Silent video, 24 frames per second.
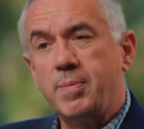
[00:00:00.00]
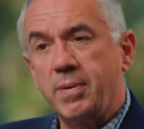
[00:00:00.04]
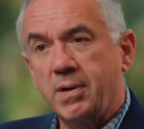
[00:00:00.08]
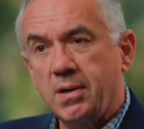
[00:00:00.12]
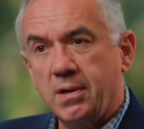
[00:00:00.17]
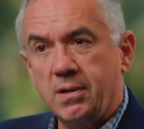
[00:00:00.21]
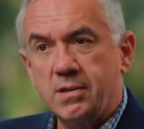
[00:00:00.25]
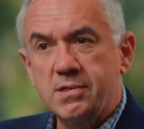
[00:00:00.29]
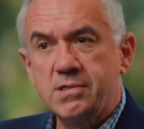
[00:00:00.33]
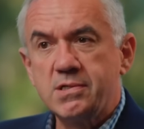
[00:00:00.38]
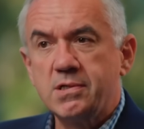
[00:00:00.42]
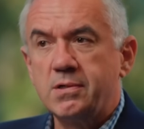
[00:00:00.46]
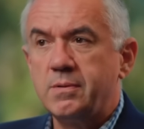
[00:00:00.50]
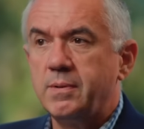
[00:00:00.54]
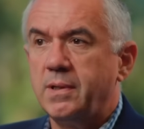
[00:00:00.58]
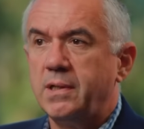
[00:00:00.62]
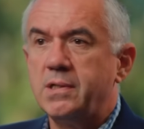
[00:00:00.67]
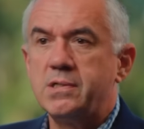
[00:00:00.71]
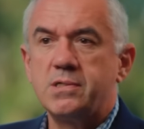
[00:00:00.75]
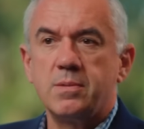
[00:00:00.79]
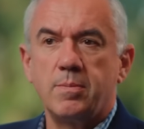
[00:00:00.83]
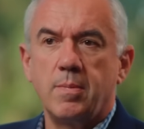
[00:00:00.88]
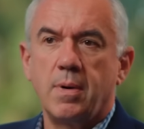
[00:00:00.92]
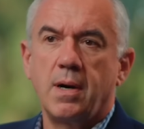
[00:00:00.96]
also
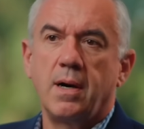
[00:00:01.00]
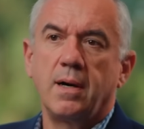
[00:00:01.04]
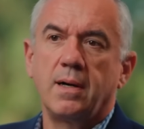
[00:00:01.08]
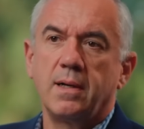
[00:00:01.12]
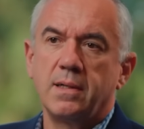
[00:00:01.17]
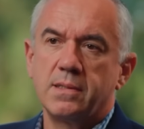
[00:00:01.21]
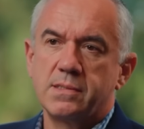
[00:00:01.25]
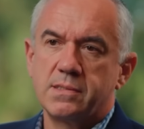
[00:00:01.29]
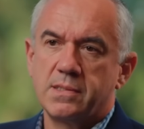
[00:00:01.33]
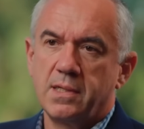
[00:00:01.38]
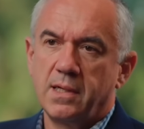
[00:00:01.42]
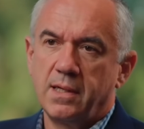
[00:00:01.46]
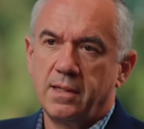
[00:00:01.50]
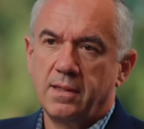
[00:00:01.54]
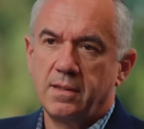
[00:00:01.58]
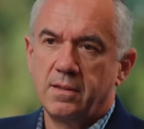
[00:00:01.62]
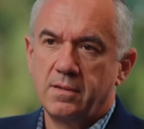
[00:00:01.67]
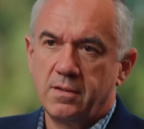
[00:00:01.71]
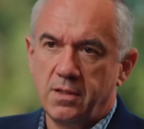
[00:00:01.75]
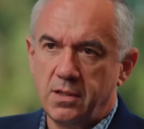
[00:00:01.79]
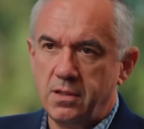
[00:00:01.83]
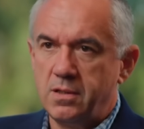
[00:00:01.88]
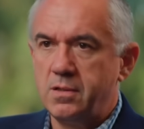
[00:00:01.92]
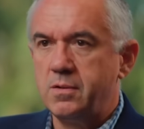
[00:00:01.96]
into markets like
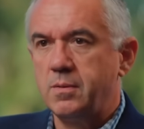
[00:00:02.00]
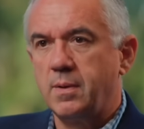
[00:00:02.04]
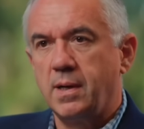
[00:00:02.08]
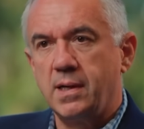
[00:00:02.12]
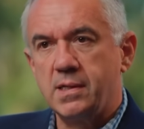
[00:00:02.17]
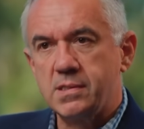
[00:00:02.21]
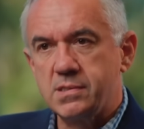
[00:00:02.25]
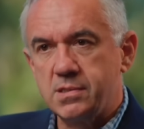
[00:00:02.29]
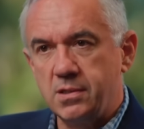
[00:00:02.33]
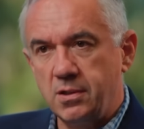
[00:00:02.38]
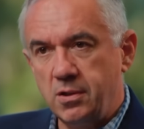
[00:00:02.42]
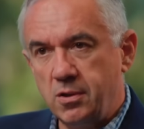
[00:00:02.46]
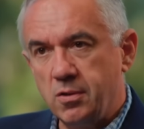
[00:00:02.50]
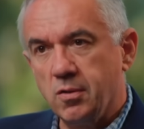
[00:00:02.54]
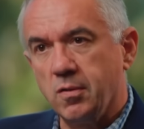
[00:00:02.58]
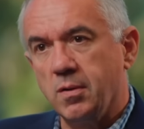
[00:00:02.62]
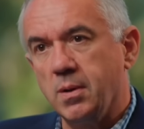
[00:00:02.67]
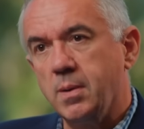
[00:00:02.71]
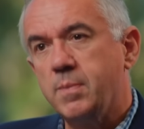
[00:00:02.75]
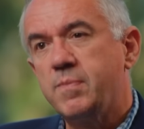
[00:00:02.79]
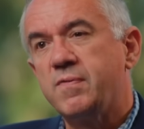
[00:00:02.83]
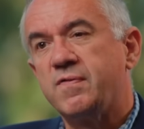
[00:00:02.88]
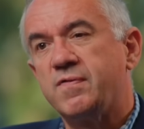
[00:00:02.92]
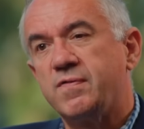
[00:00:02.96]
the US and
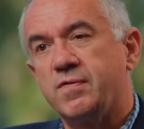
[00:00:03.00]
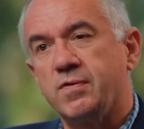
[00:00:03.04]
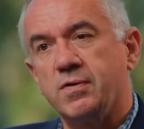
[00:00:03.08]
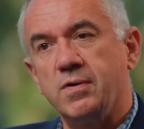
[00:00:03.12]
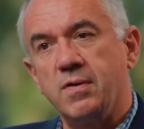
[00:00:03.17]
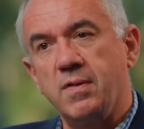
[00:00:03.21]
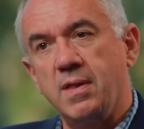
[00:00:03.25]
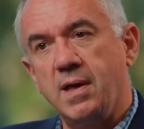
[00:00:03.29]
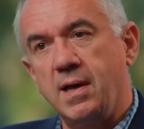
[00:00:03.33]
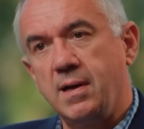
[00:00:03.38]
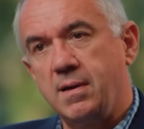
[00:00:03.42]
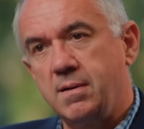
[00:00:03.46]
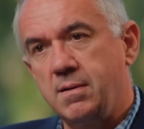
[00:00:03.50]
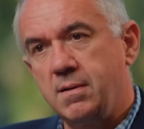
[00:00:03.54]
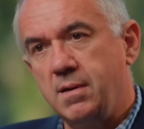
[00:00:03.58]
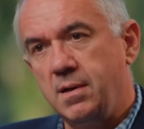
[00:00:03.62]
Europe for that